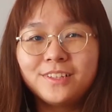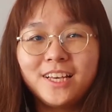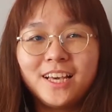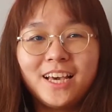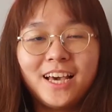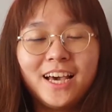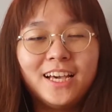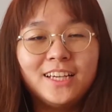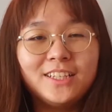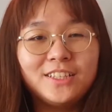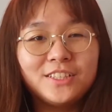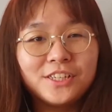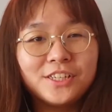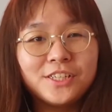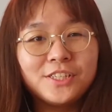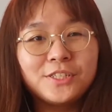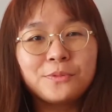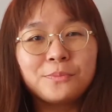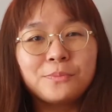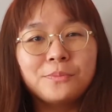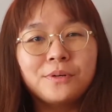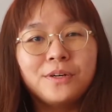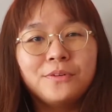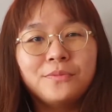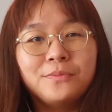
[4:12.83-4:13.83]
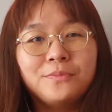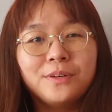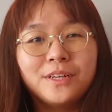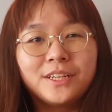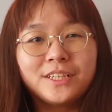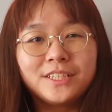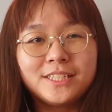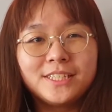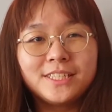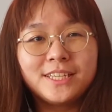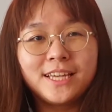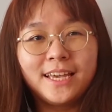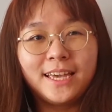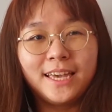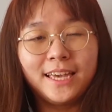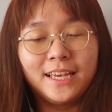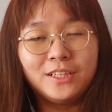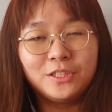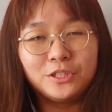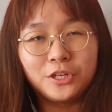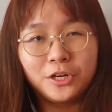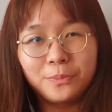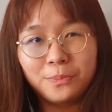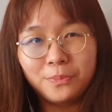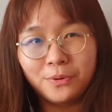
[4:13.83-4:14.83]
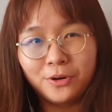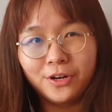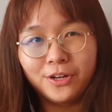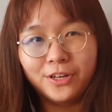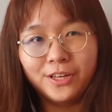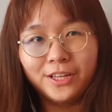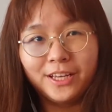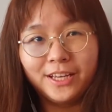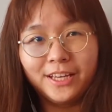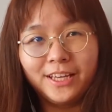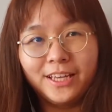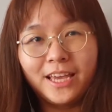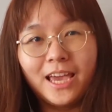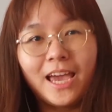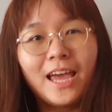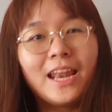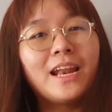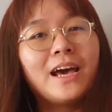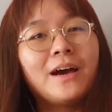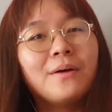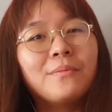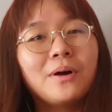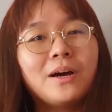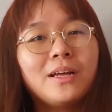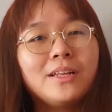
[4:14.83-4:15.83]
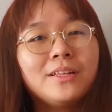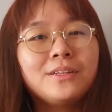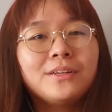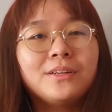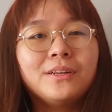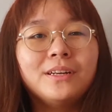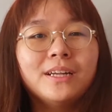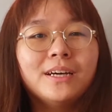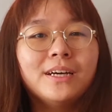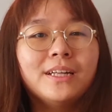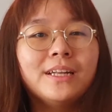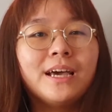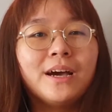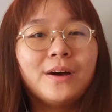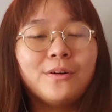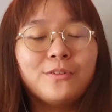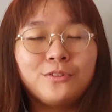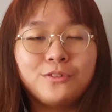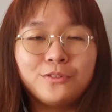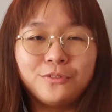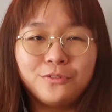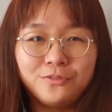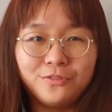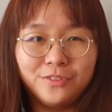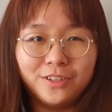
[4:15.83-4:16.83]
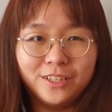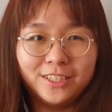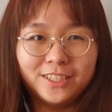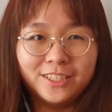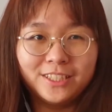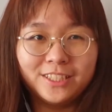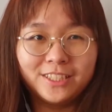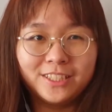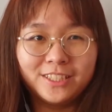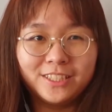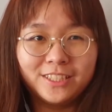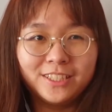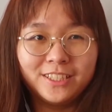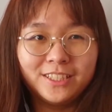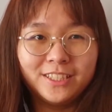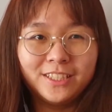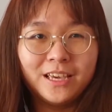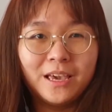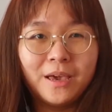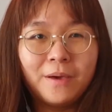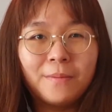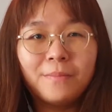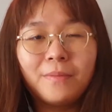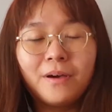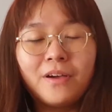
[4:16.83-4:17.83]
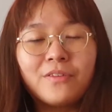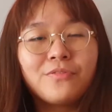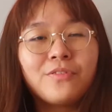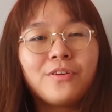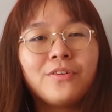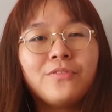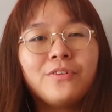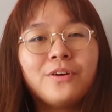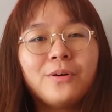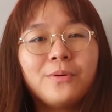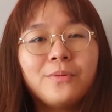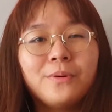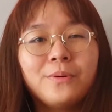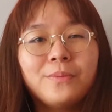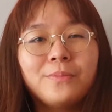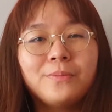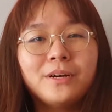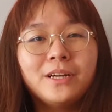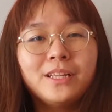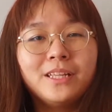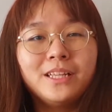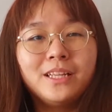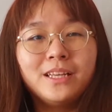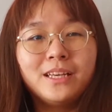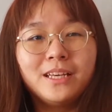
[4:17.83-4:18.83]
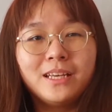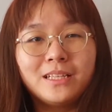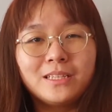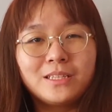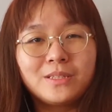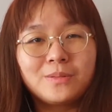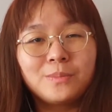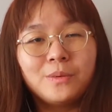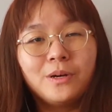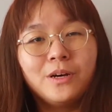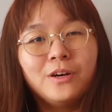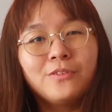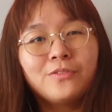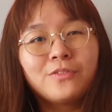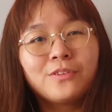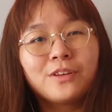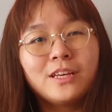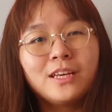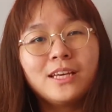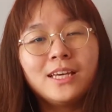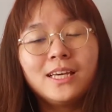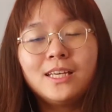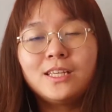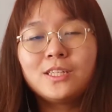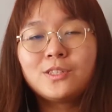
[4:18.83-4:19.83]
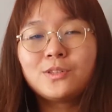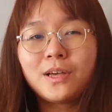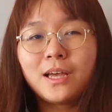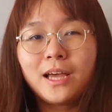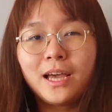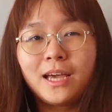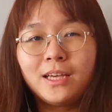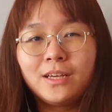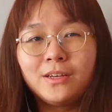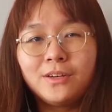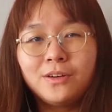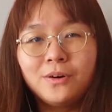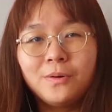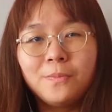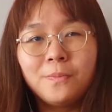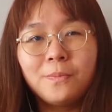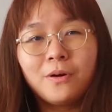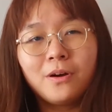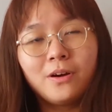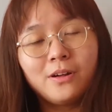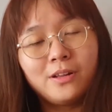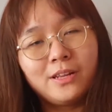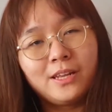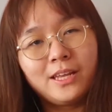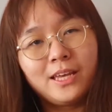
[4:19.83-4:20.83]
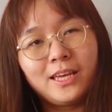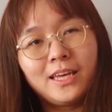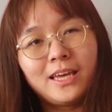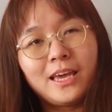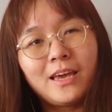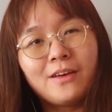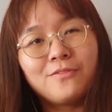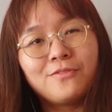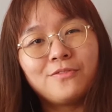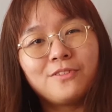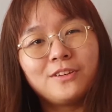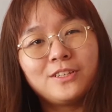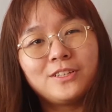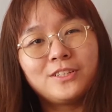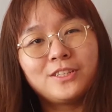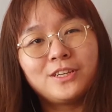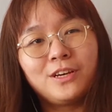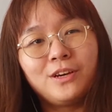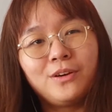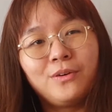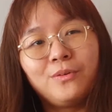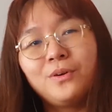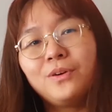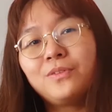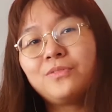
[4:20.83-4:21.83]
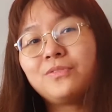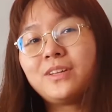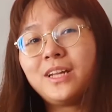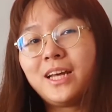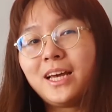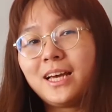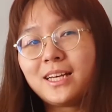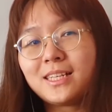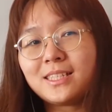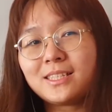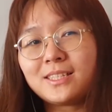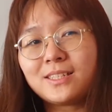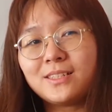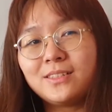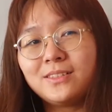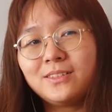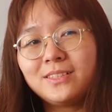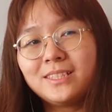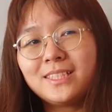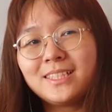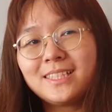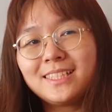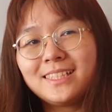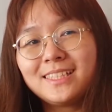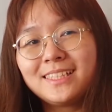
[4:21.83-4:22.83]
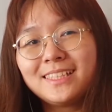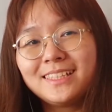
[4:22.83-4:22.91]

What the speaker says: I joined SMURF because I enjoy prawning and I want to learn how to fish. My favorite moment in SMURF is when I go prawning and fishing with the exco's.